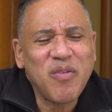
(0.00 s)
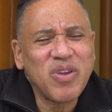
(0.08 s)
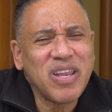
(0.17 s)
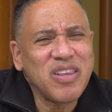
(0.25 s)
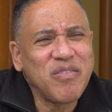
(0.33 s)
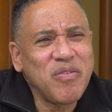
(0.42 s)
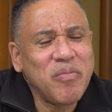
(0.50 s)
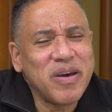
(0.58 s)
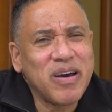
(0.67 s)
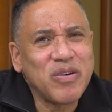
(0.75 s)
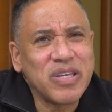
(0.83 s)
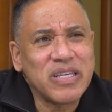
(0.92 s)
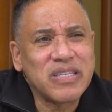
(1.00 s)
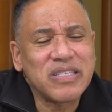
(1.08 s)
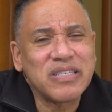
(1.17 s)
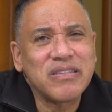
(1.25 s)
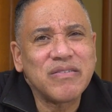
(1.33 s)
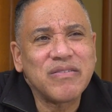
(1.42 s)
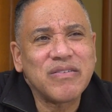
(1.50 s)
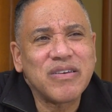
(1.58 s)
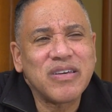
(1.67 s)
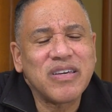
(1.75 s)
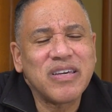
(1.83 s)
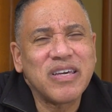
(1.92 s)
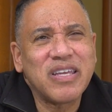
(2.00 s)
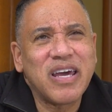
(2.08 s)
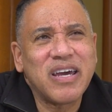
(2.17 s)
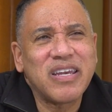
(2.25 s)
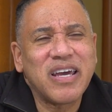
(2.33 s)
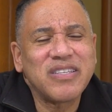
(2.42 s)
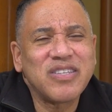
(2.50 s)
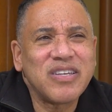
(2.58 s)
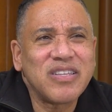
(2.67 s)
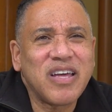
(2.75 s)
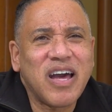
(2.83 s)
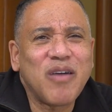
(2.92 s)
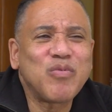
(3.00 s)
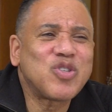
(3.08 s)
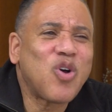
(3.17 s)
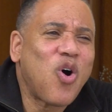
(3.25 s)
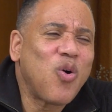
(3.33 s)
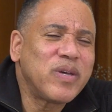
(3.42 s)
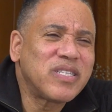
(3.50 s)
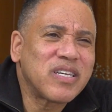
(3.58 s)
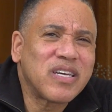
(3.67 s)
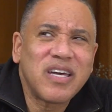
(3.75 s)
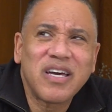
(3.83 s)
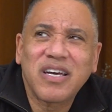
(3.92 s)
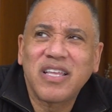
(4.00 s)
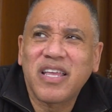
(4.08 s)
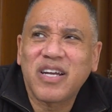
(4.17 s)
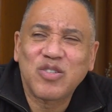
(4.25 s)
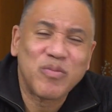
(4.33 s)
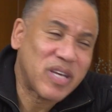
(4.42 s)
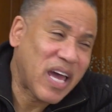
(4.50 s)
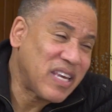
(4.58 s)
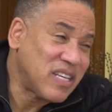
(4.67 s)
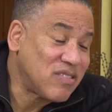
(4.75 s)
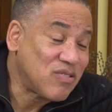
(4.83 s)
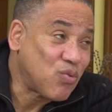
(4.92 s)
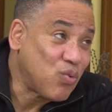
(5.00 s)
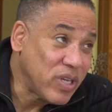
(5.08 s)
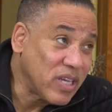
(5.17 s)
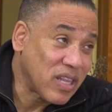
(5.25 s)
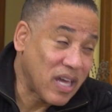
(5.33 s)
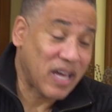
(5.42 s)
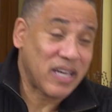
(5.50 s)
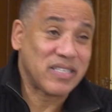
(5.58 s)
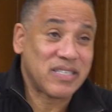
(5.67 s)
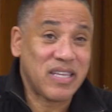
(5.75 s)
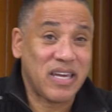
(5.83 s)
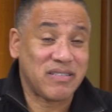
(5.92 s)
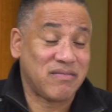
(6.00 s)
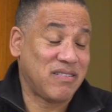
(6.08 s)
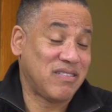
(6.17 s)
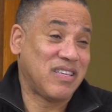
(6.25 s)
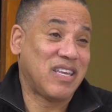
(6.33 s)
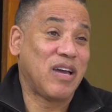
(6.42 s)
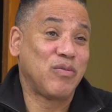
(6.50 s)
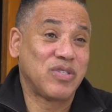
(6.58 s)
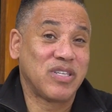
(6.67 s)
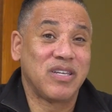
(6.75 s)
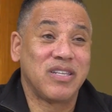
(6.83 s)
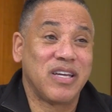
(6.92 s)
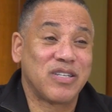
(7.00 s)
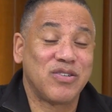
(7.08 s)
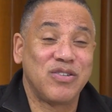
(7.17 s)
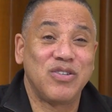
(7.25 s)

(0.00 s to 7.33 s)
And what I love about it, and I was always a collector, but I didn't realize that I was a collector.